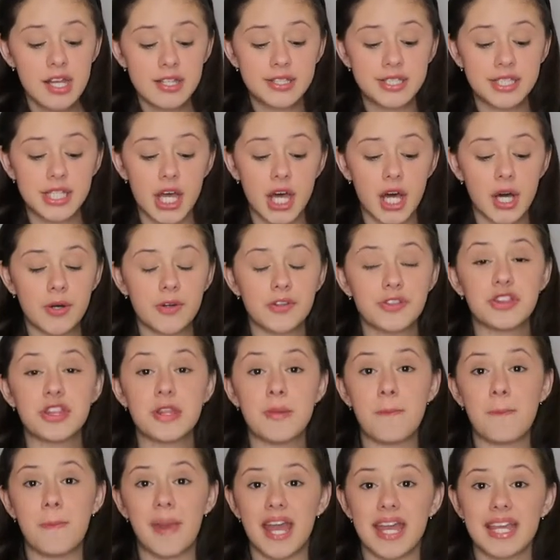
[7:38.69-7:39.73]
so
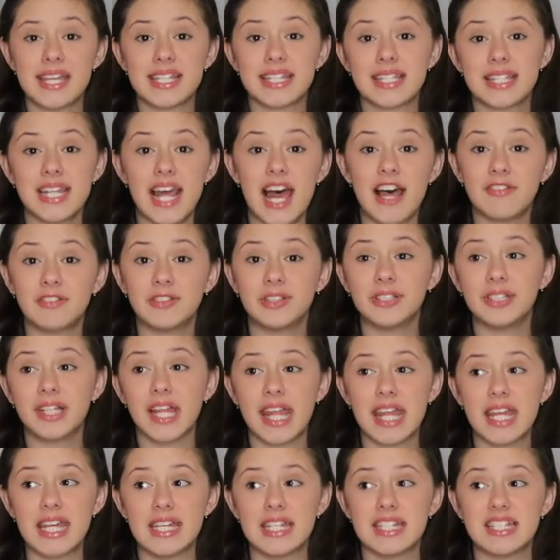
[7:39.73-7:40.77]
the base
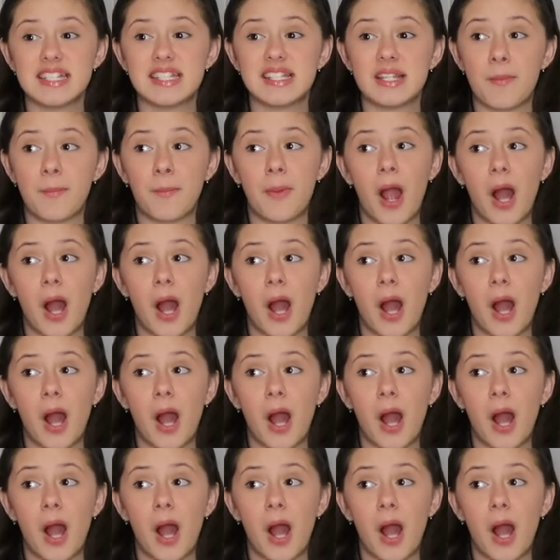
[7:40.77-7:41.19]
level is